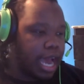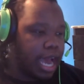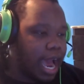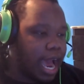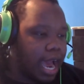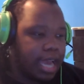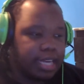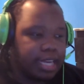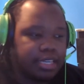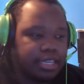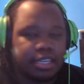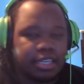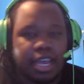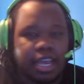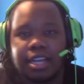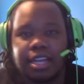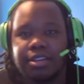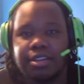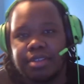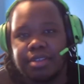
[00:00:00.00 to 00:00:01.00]
I just
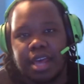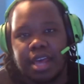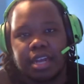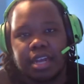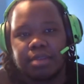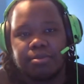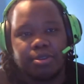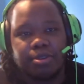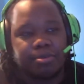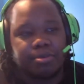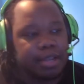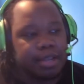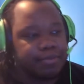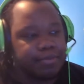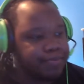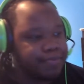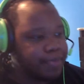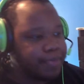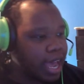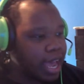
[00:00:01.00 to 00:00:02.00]
can't do that anymore, man.
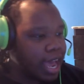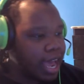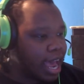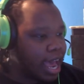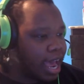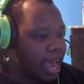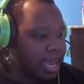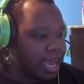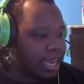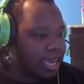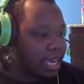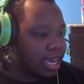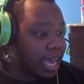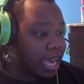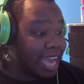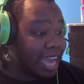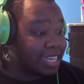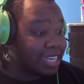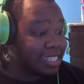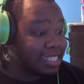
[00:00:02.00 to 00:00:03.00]
I,
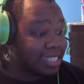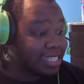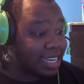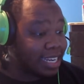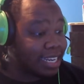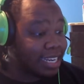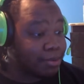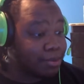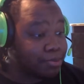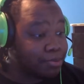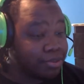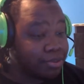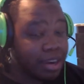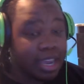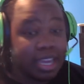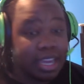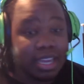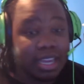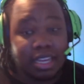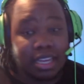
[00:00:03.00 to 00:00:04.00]
I, I just need a
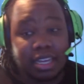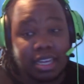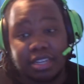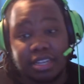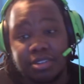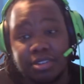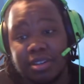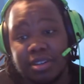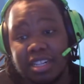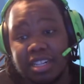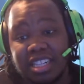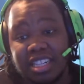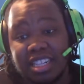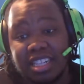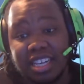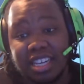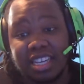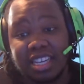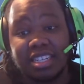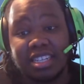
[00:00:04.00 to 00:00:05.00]
break to at
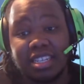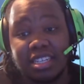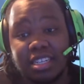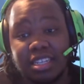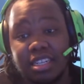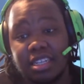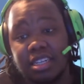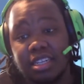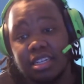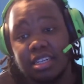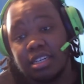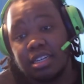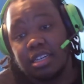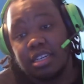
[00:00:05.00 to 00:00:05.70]
least